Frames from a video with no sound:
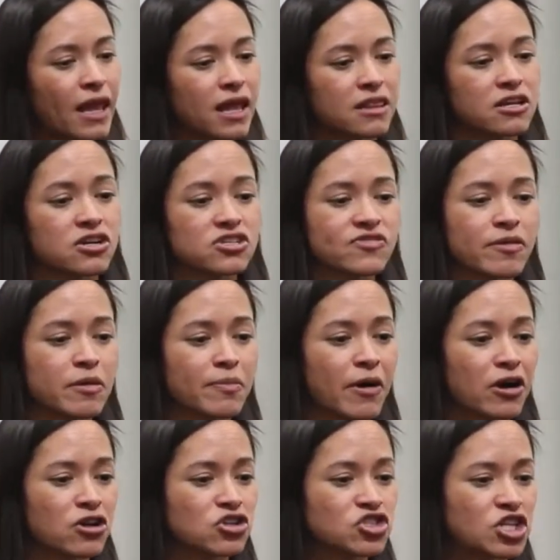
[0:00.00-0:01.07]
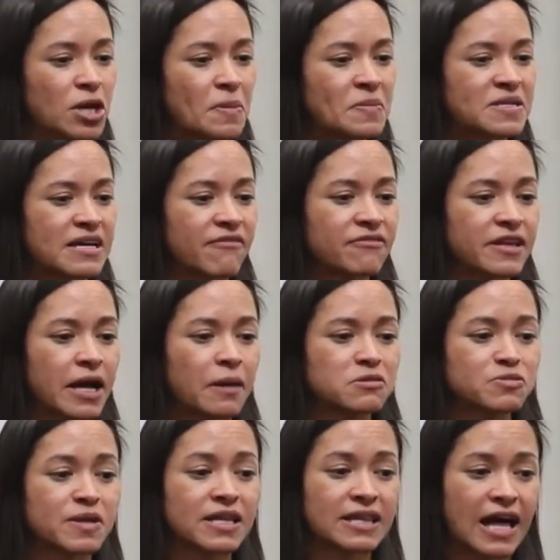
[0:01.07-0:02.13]
the Nurse Family Partnership definitely
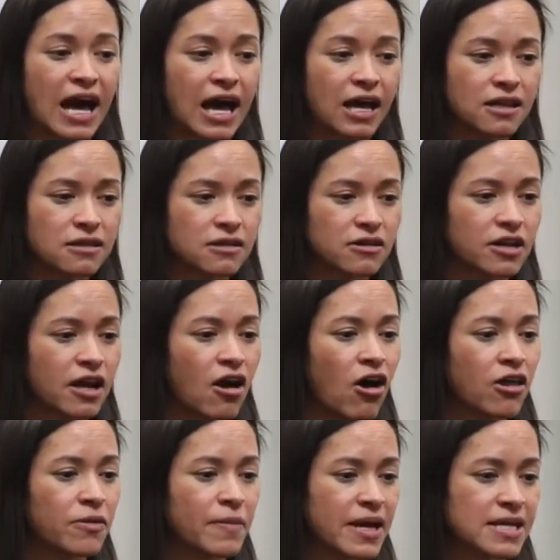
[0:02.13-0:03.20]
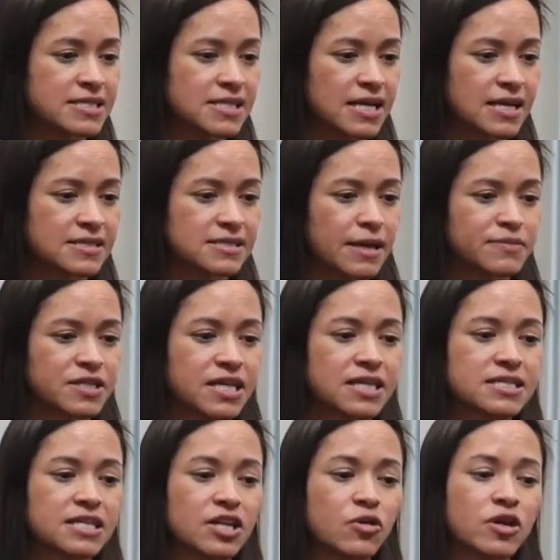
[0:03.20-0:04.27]
helped me a lot, learning all the basics up to
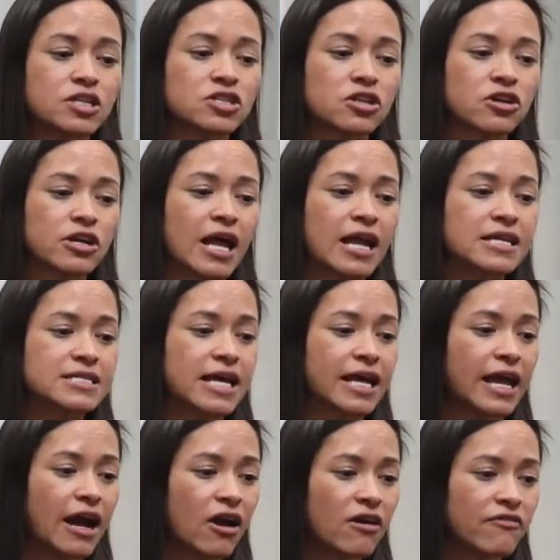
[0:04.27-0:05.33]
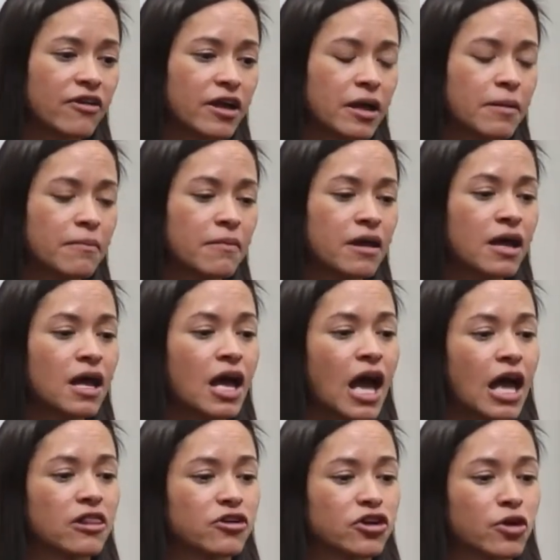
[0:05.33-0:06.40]
continuing to learn how to take care of him
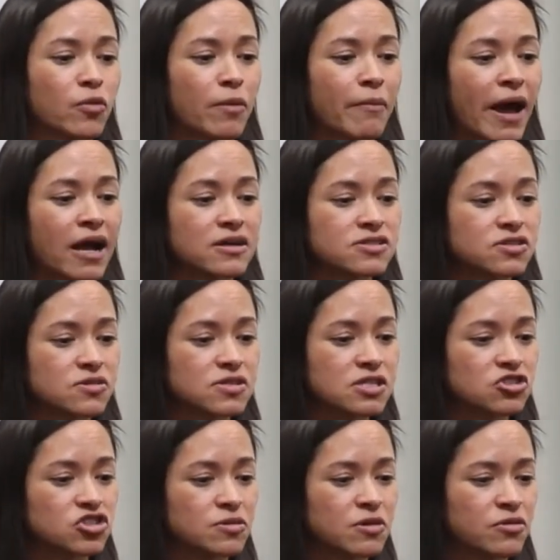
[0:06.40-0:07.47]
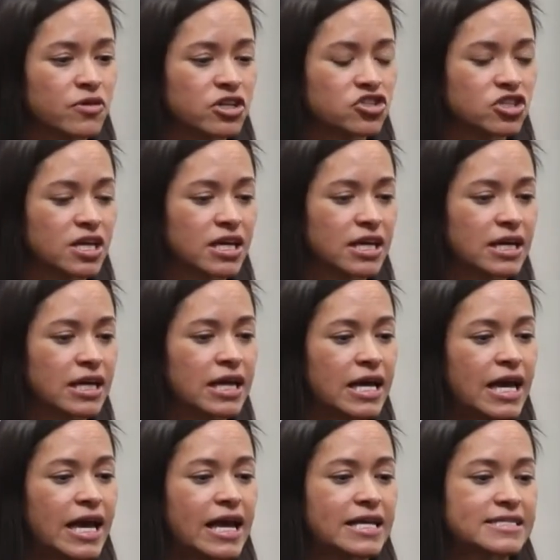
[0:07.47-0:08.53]
and learning what milestones he should be reaching.
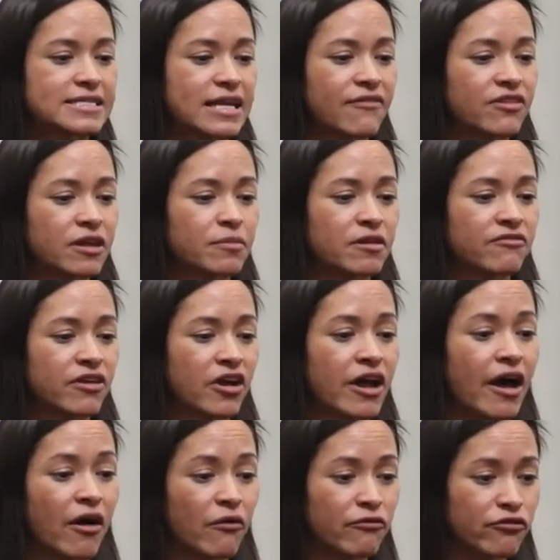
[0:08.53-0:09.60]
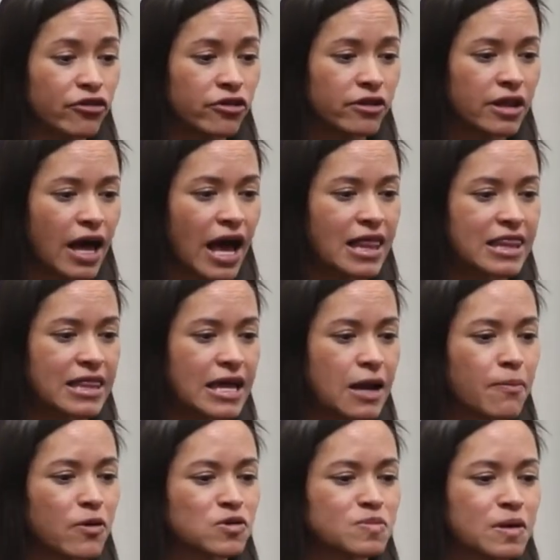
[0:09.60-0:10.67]
It's definitely been very helpful. I
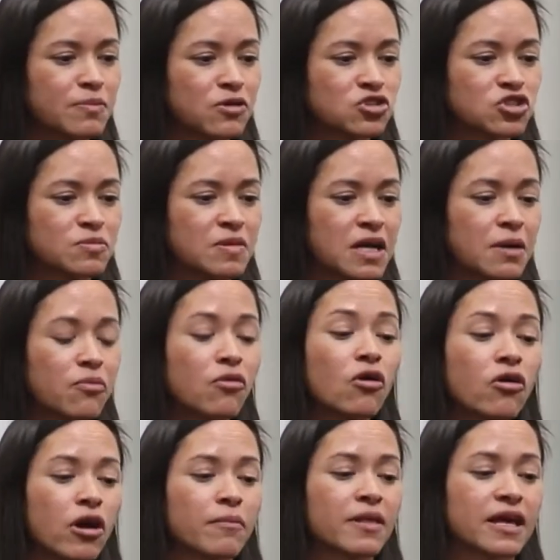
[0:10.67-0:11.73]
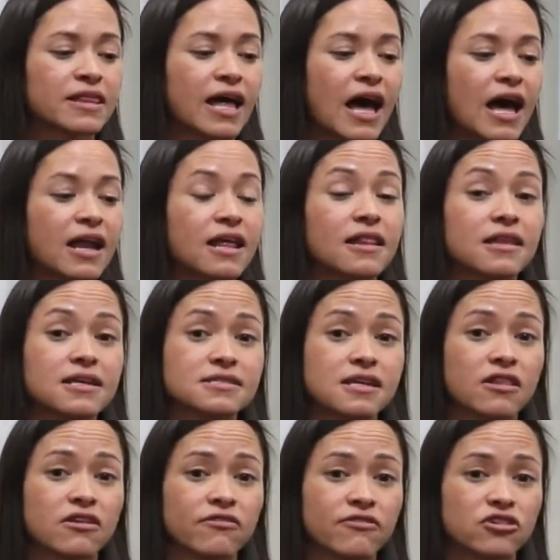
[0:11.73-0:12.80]
think most people should be in a program like that, at least
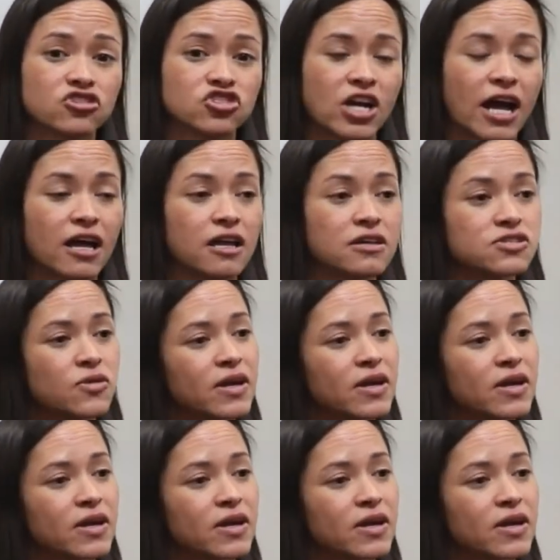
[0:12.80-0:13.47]
on their first child.